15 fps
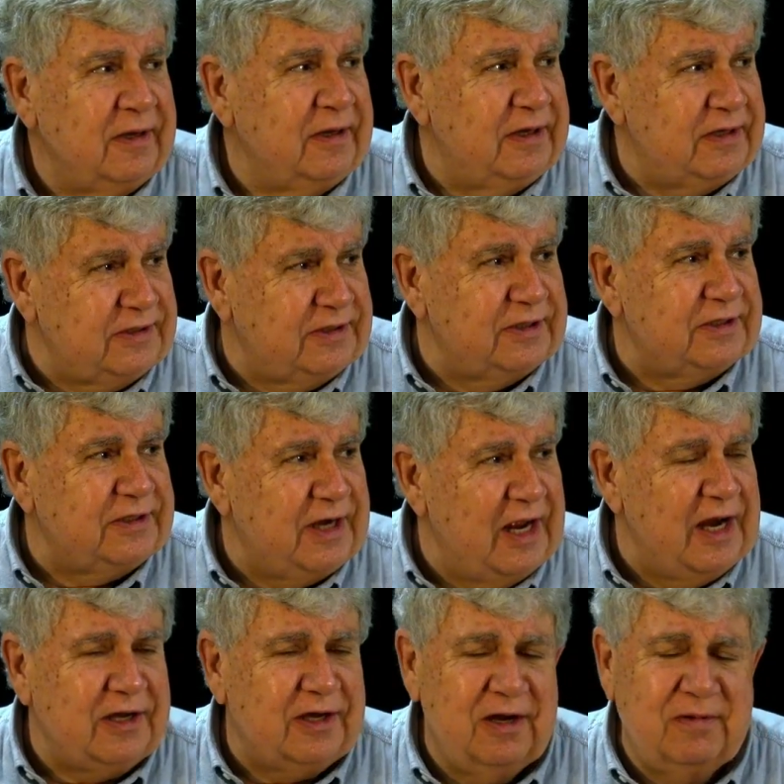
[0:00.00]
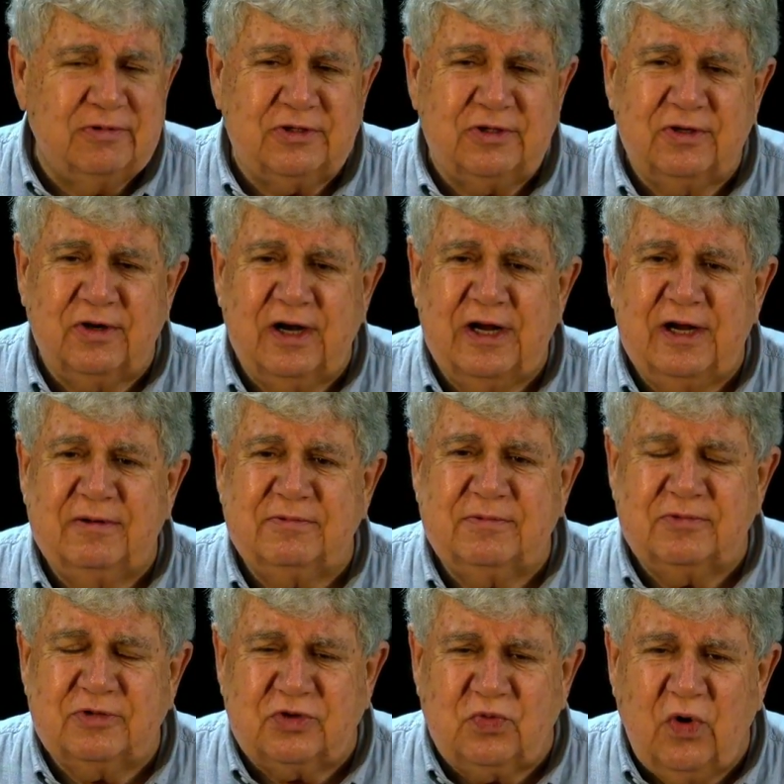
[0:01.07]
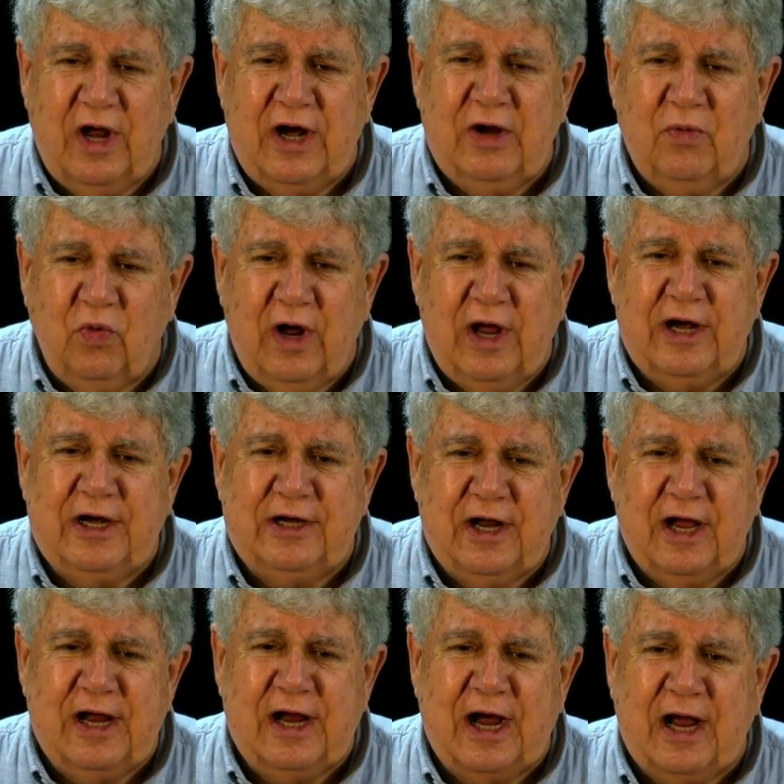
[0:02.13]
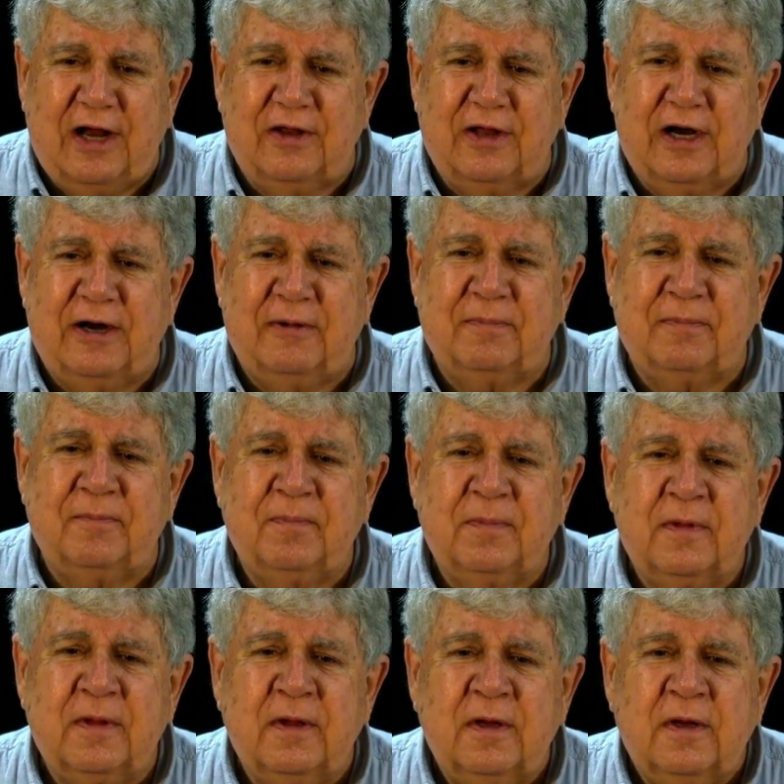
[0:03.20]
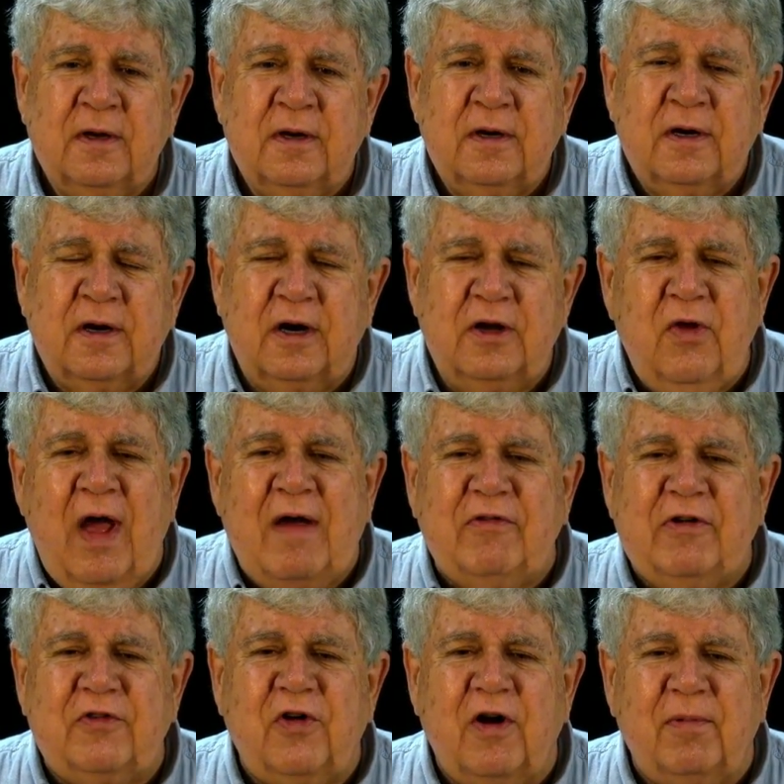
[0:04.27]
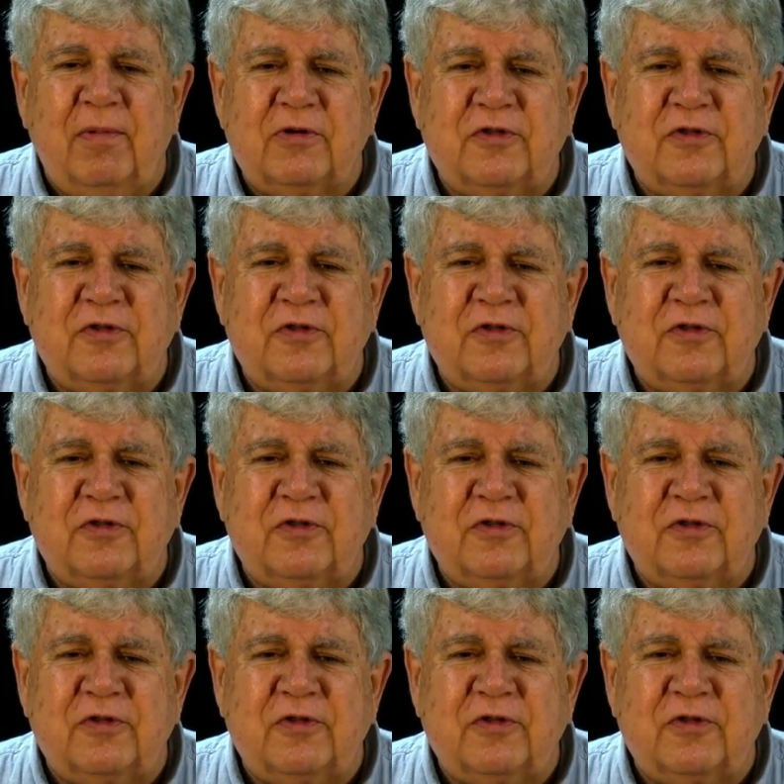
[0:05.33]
It's just dadgum sure a sweaty, wetty day out there. Are you having trouble